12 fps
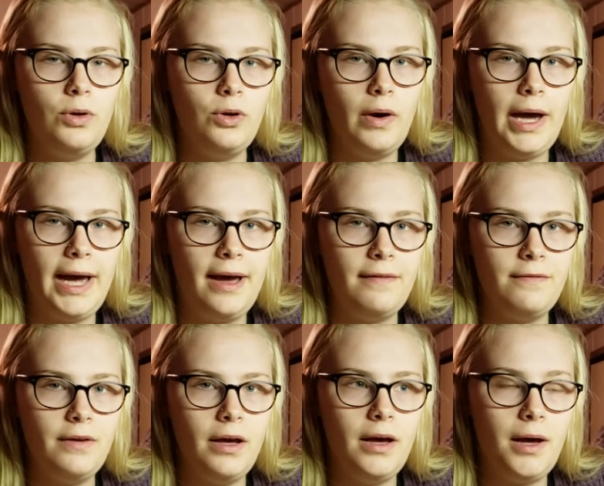who have
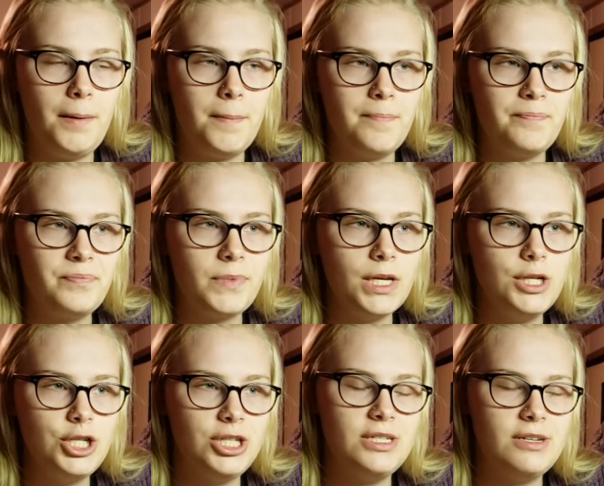
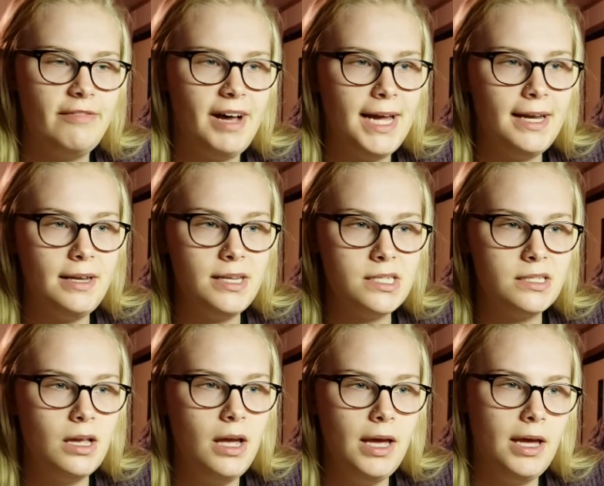gingivitis,
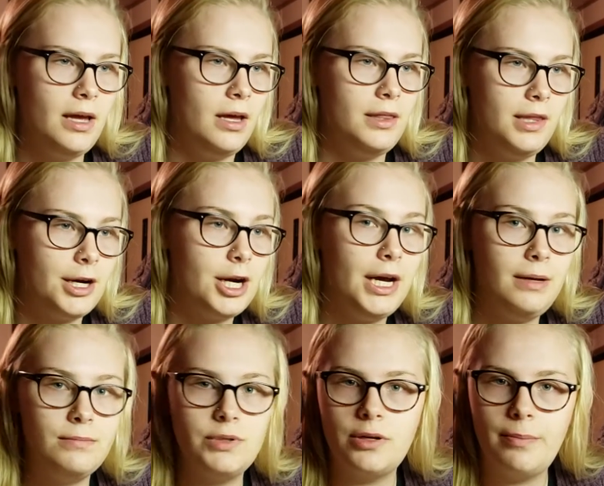their
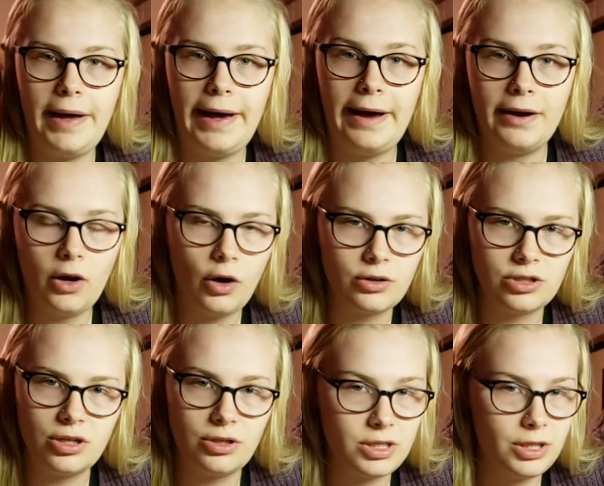gums are bad
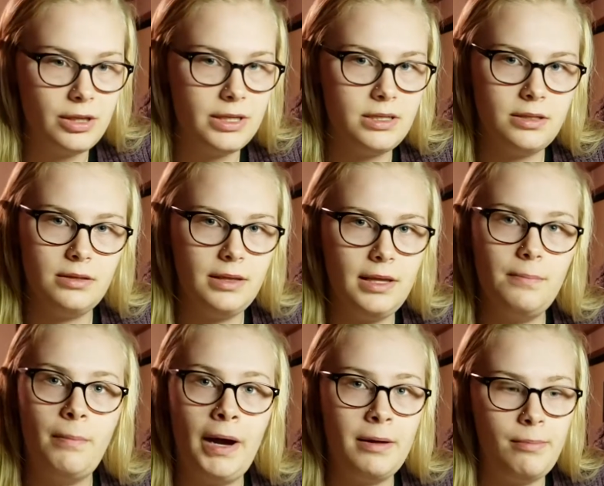also, so this
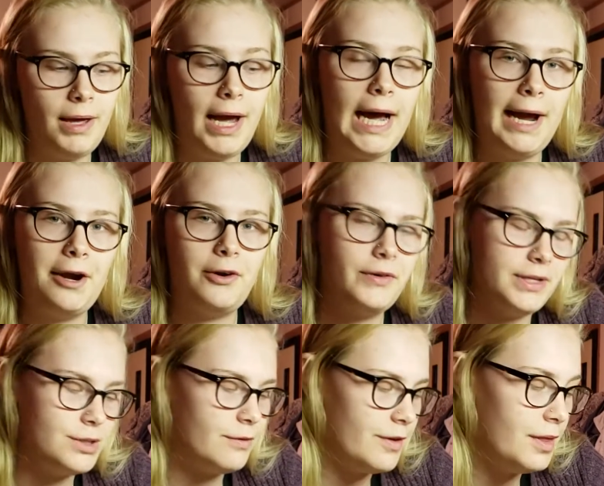might be a higher
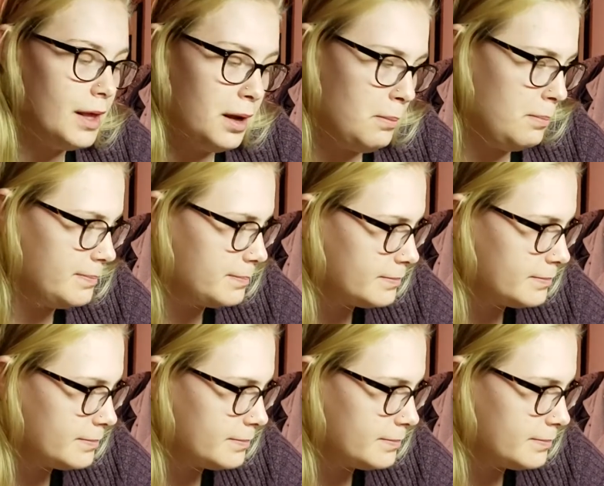risk for them.